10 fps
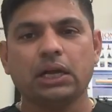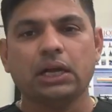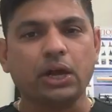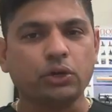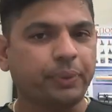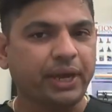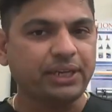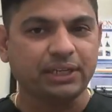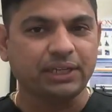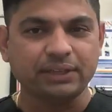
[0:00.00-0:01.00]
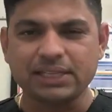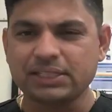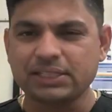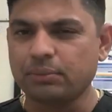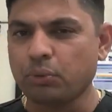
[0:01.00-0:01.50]
Occupation, that's
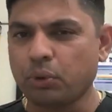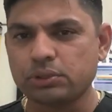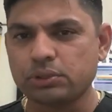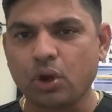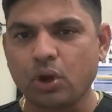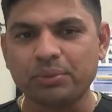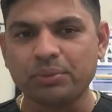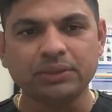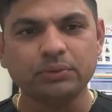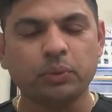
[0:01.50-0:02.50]
the most common one,